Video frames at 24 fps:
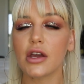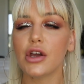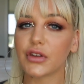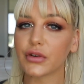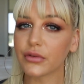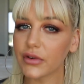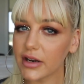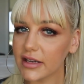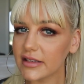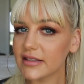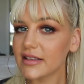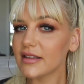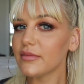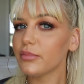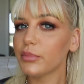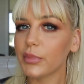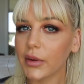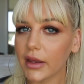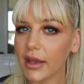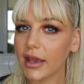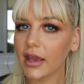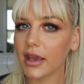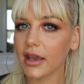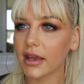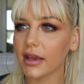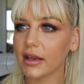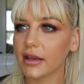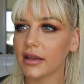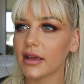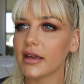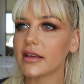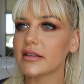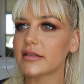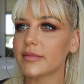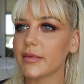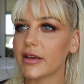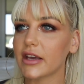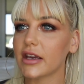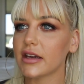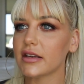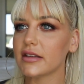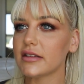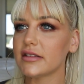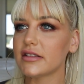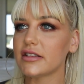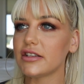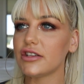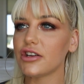The reason being is
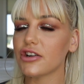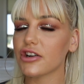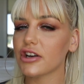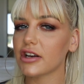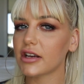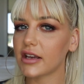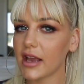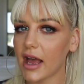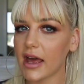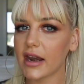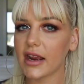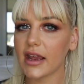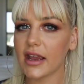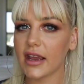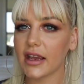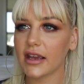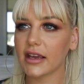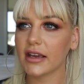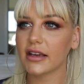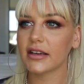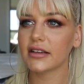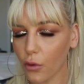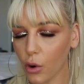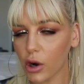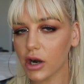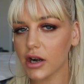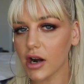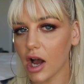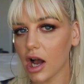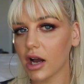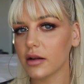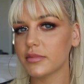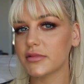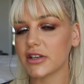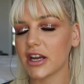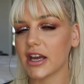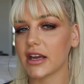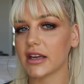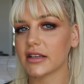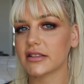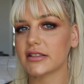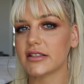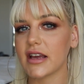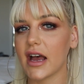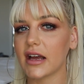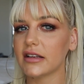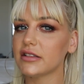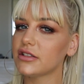because you're getting foreign
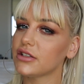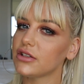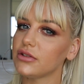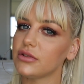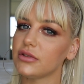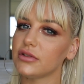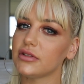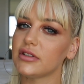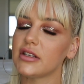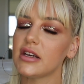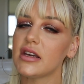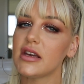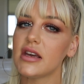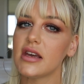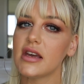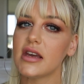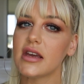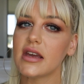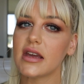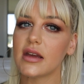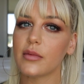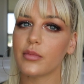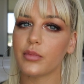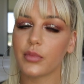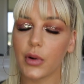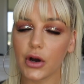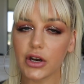object tattooed,